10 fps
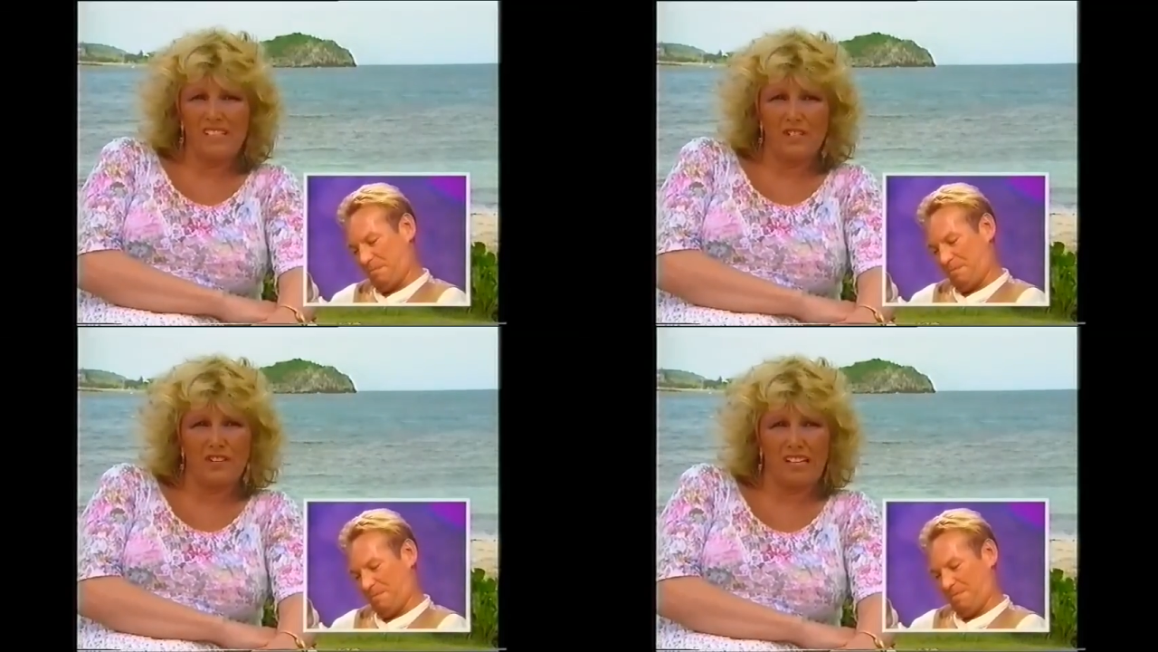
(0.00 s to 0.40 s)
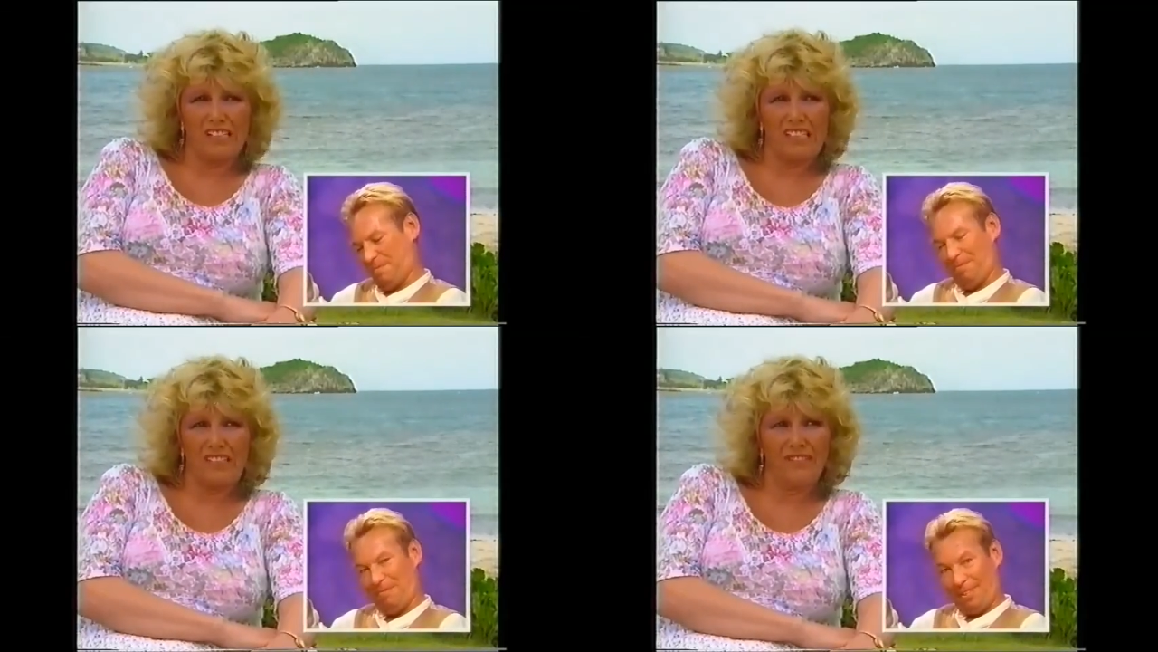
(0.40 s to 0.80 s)
Speaker 1: one
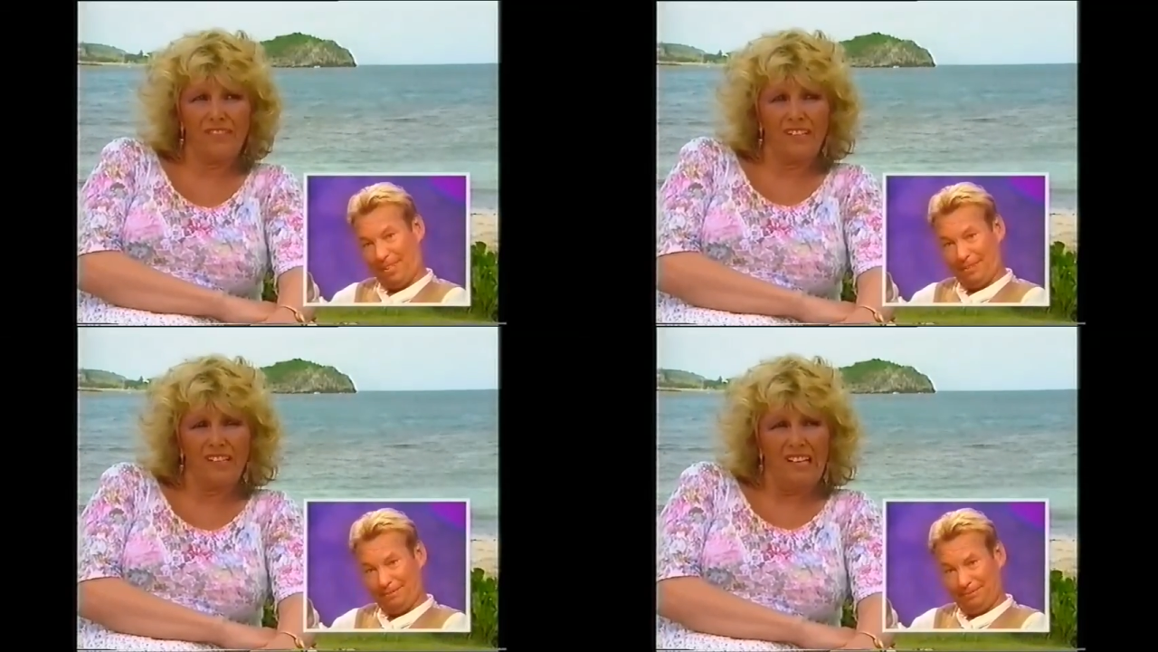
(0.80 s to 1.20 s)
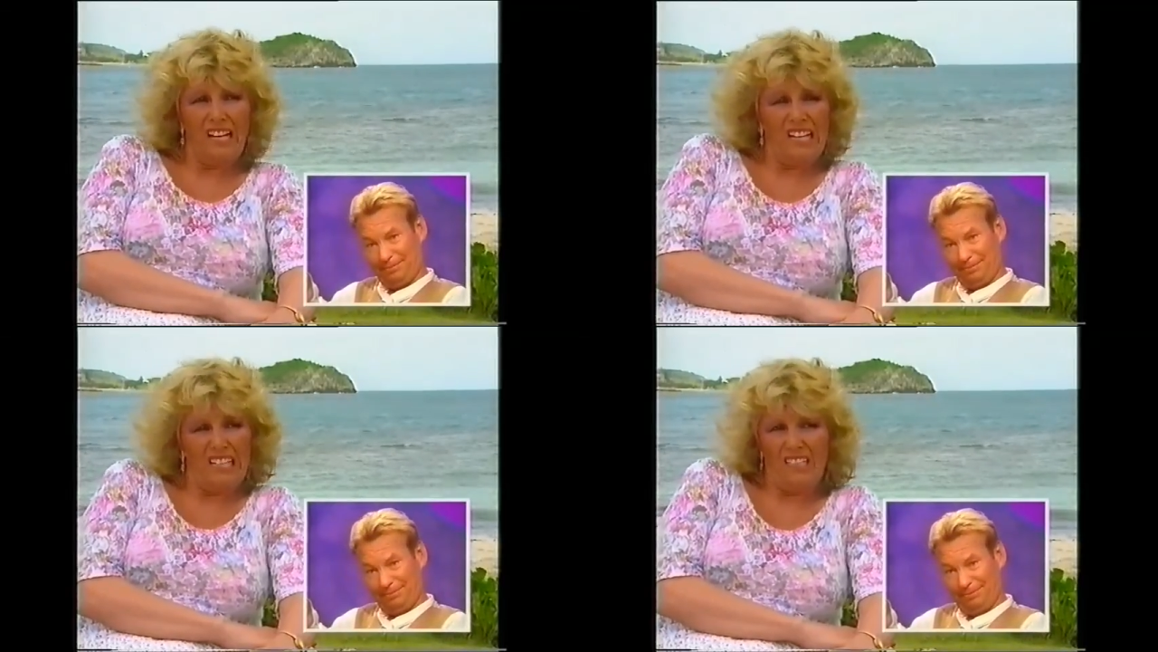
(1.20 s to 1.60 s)
bit
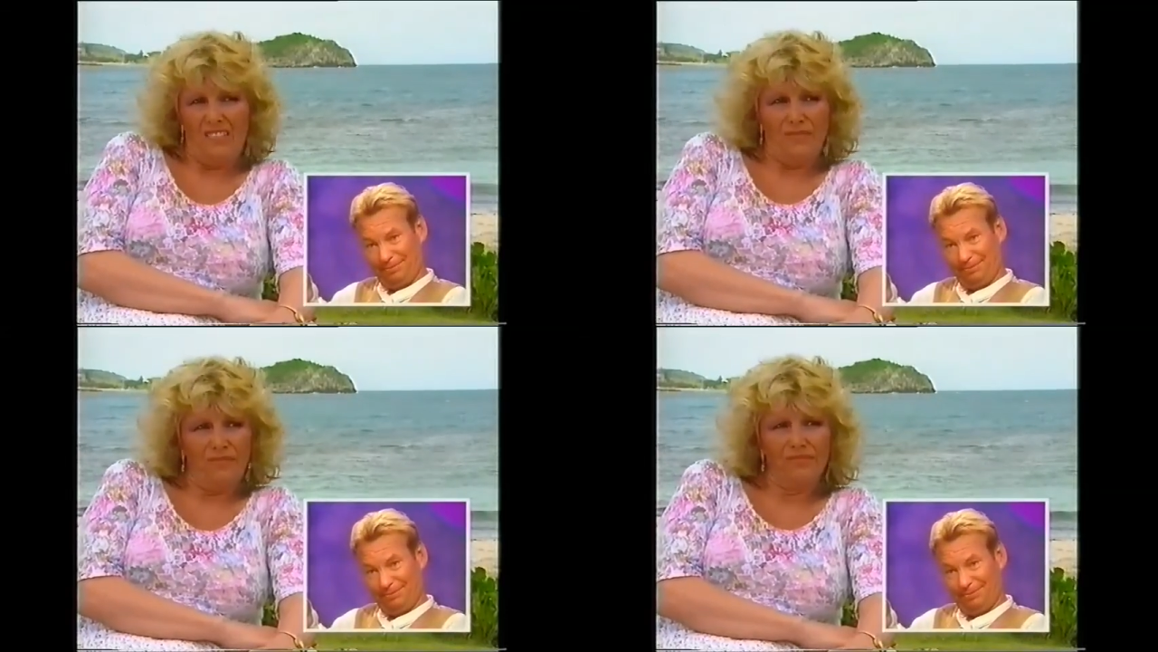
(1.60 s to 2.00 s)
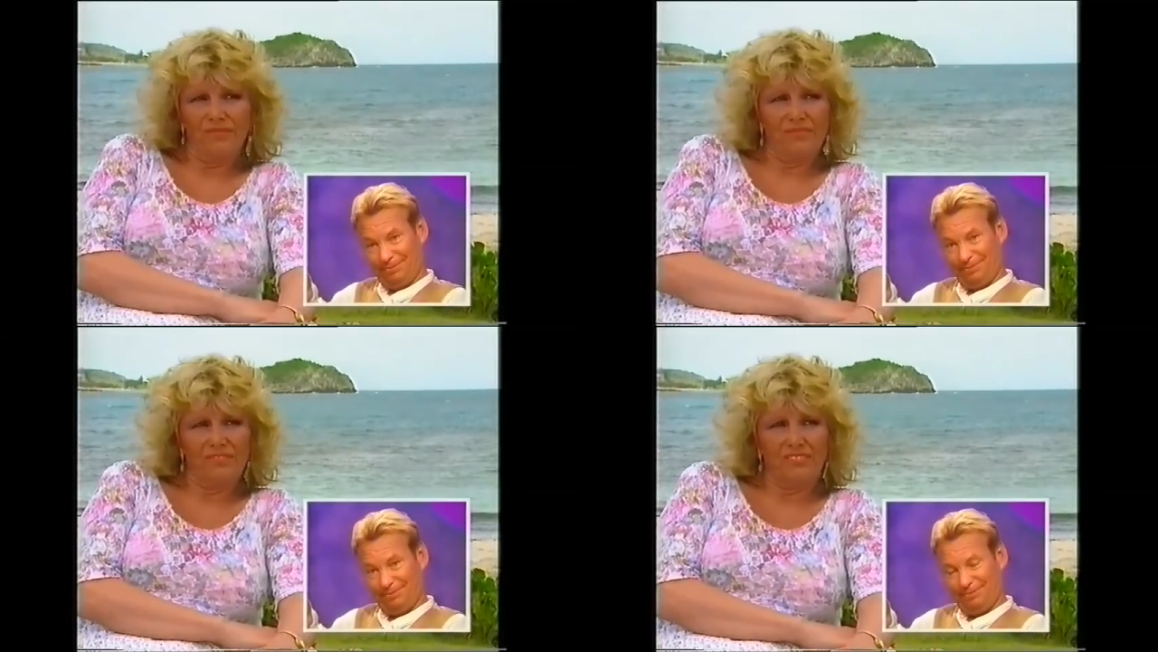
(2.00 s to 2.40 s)
attractive.
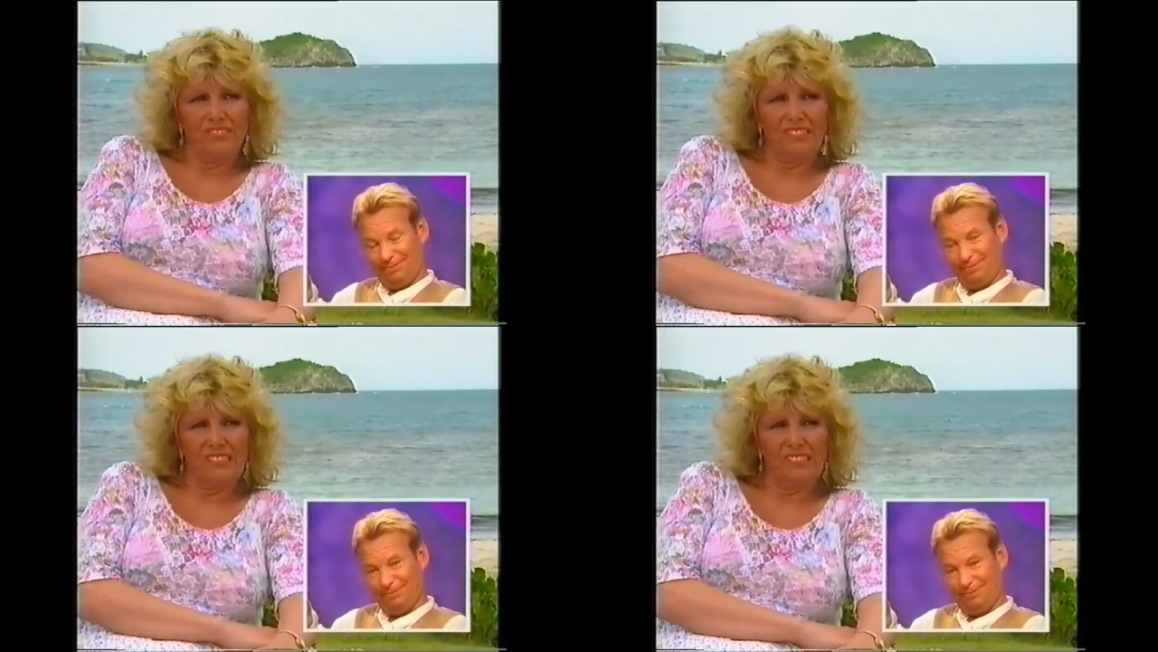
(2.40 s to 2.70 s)
Um,